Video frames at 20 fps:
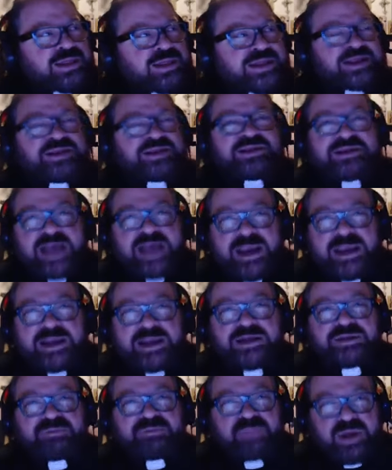the
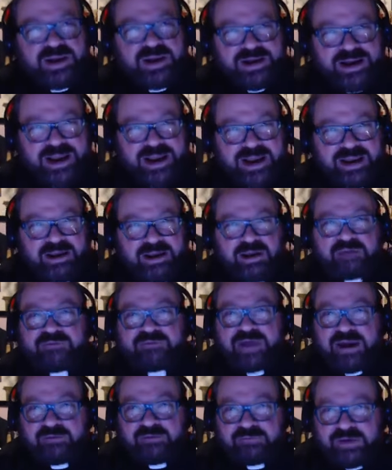second Monday
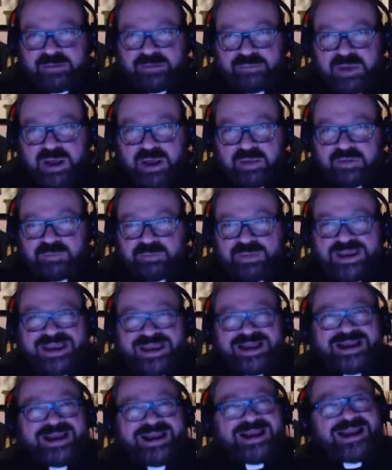of every month,
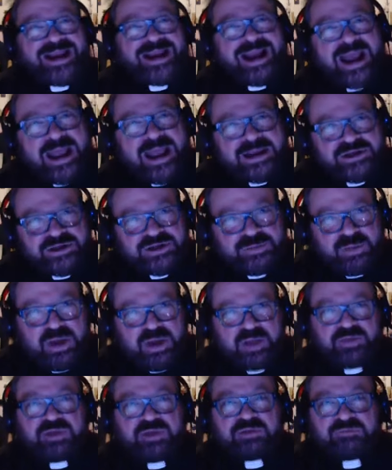beginning next
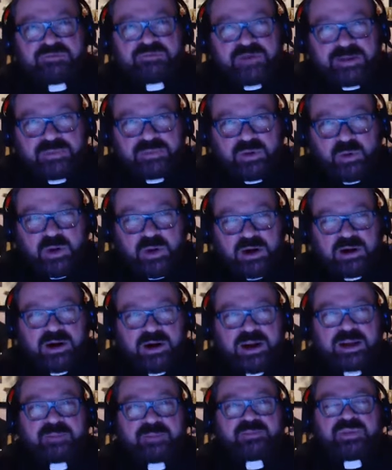month in
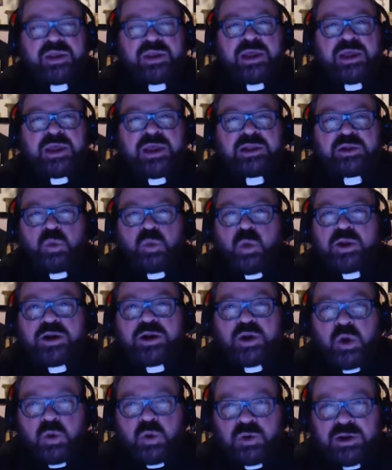February, the one
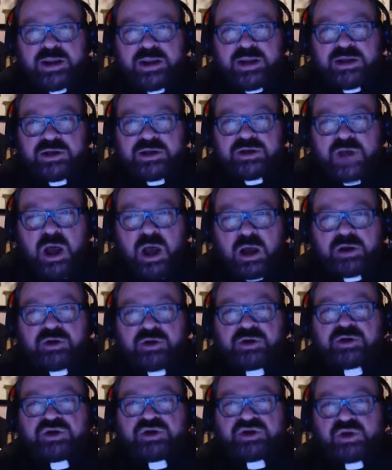and only
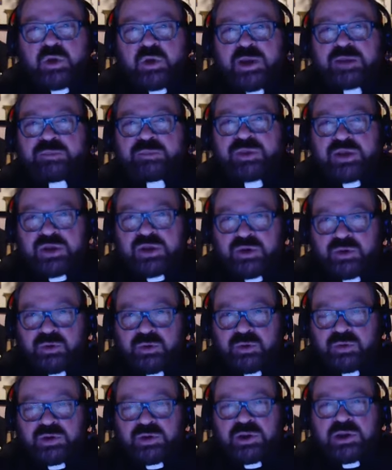Dr. Joy
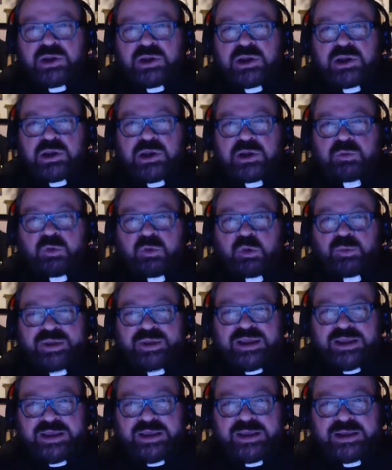Pugh will
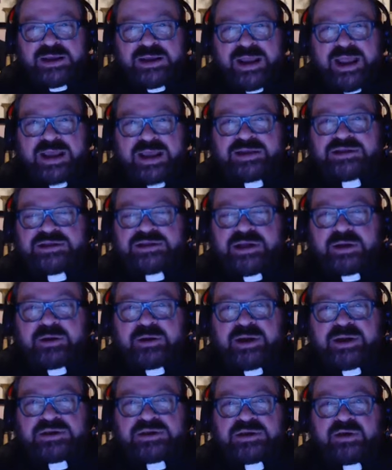begin a
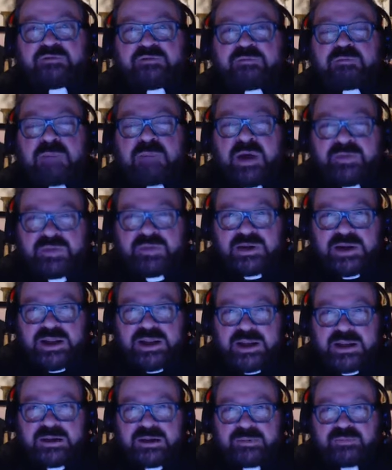series of
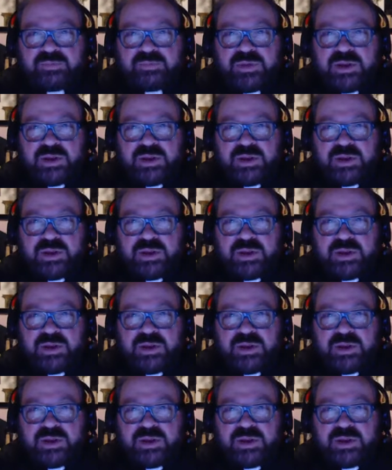monthly